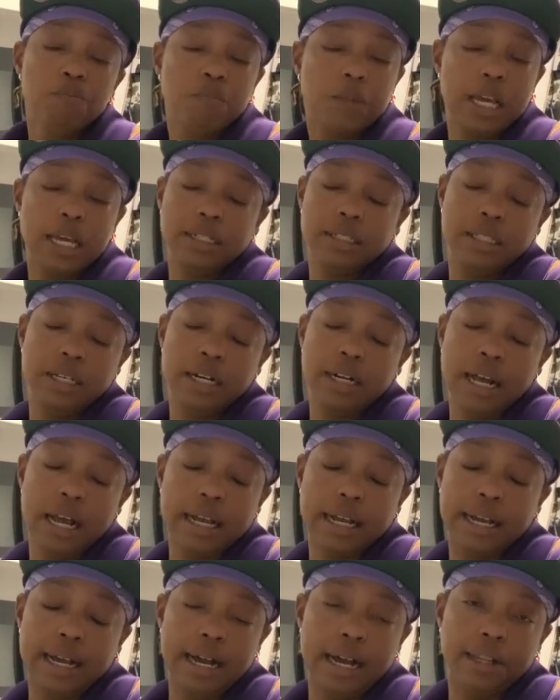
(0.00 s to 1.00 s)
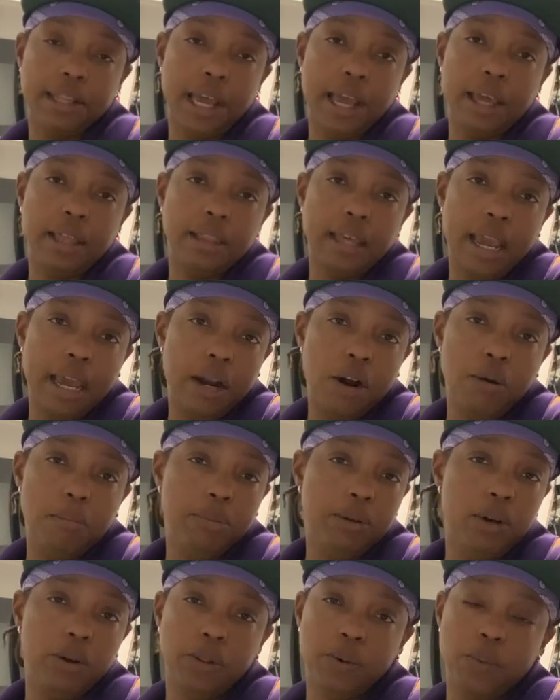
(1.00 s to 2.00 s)
Because they're not God. They don't
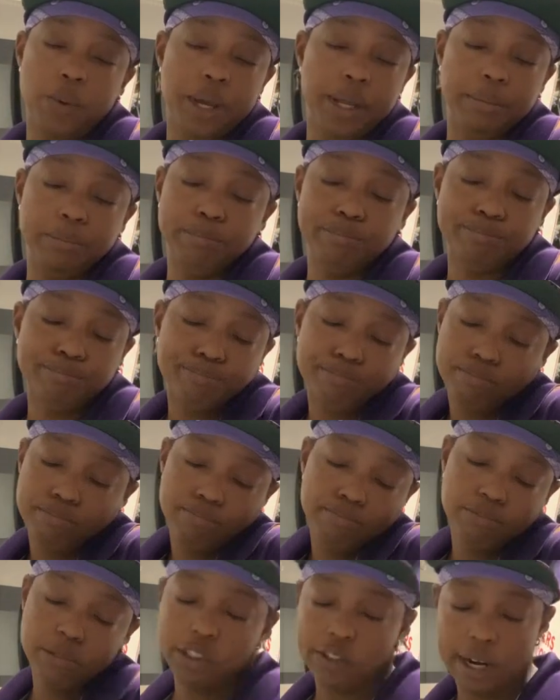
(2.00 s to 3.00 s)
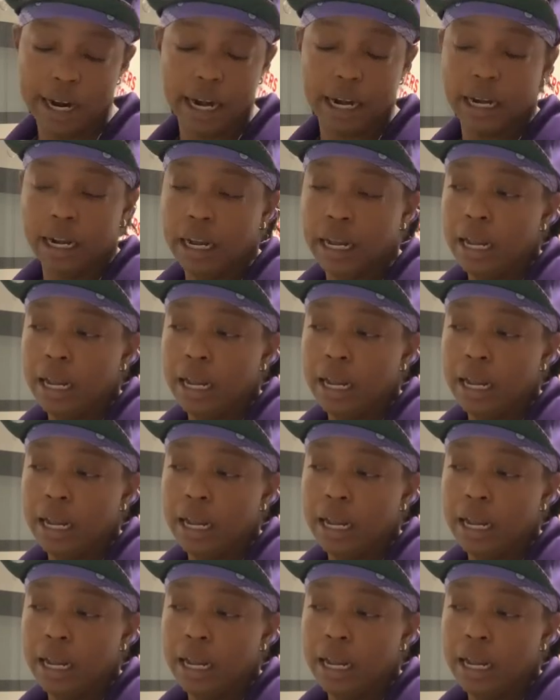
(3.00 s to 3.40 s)
blow the wind, right?